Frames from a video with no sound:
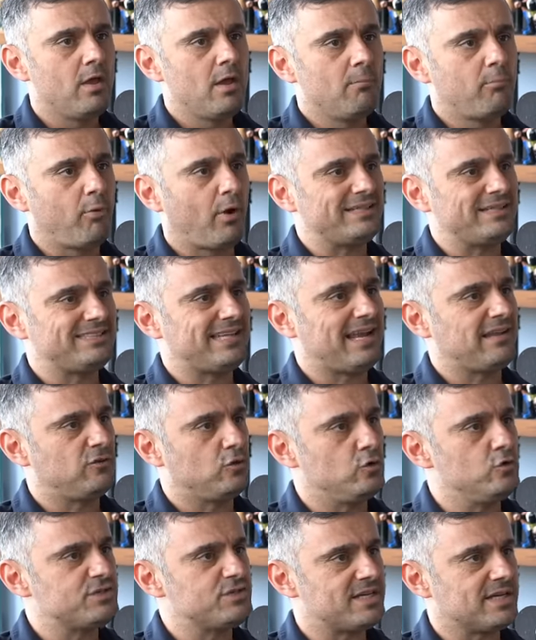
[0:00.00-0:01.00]
priced it at
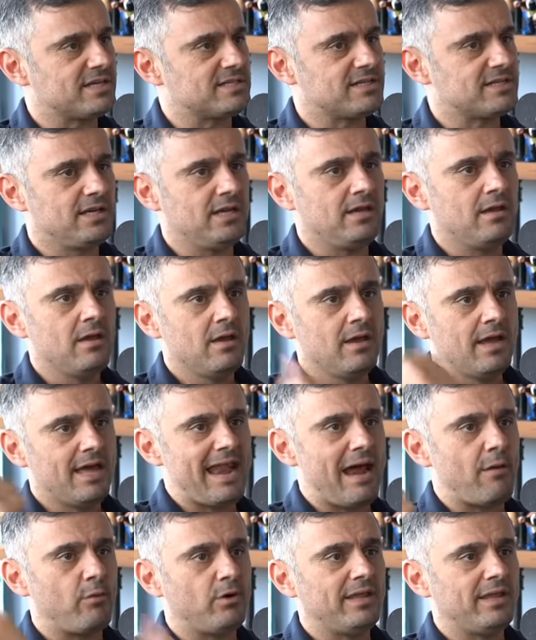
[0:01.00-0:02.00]
260. An
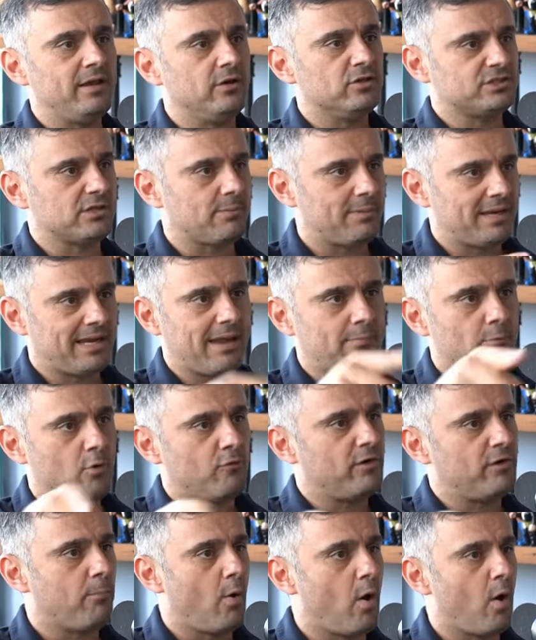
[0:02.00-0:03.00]
hour later, somebody came
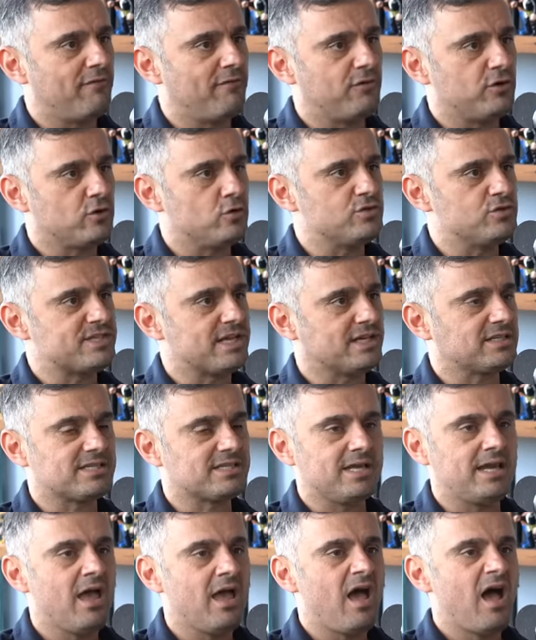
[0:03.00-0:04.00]
over and bought it for
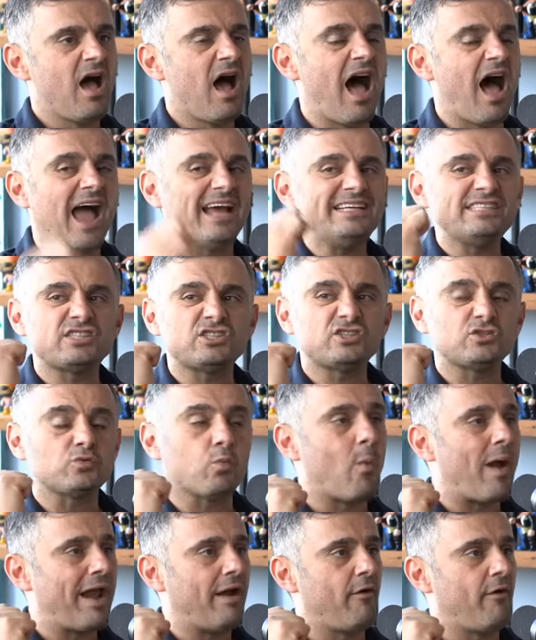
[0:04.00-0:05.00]
260. I
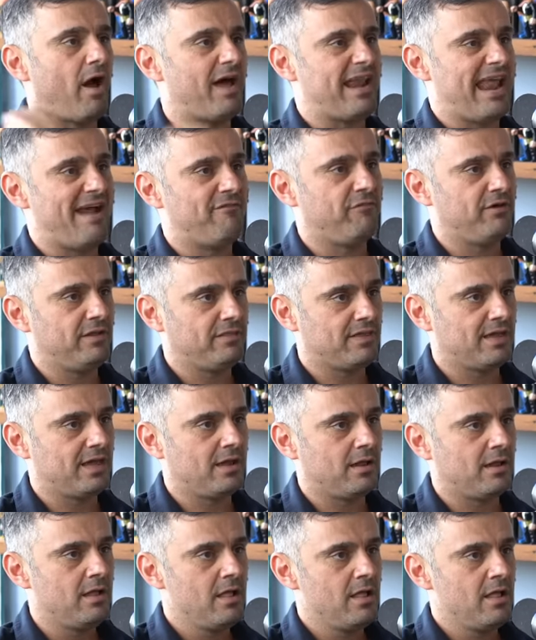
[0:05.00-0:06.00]
swear on
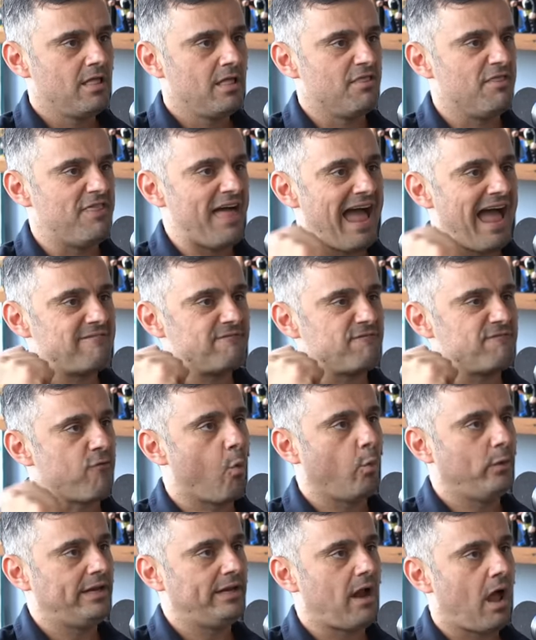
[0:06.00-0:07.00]
everything, that
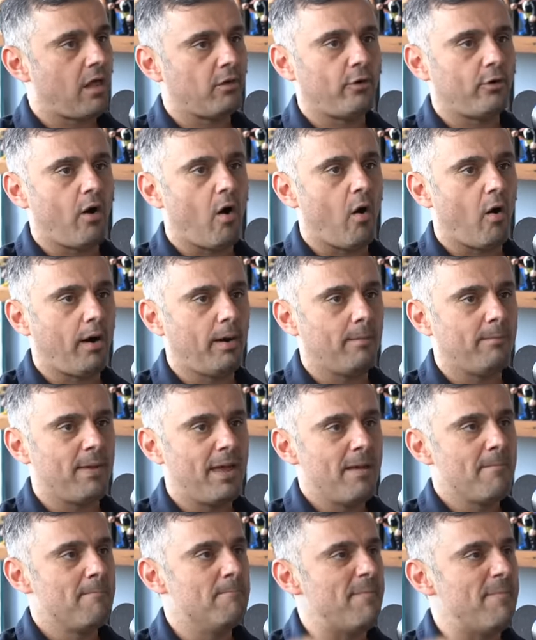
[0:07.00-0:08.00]
$40 ARB
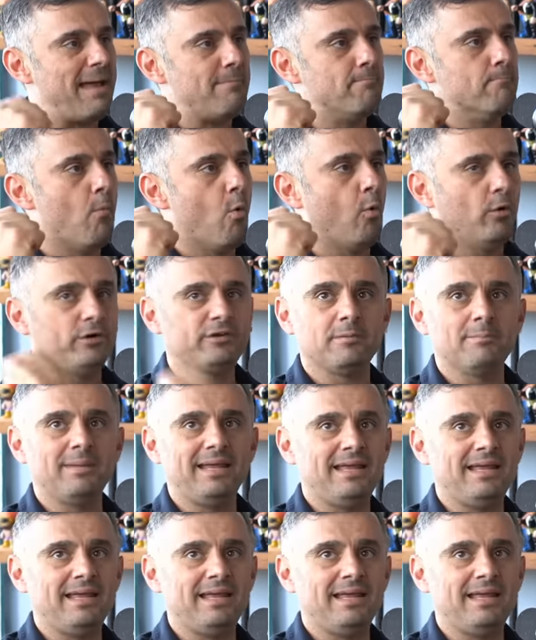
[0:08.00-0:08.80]
meant more to me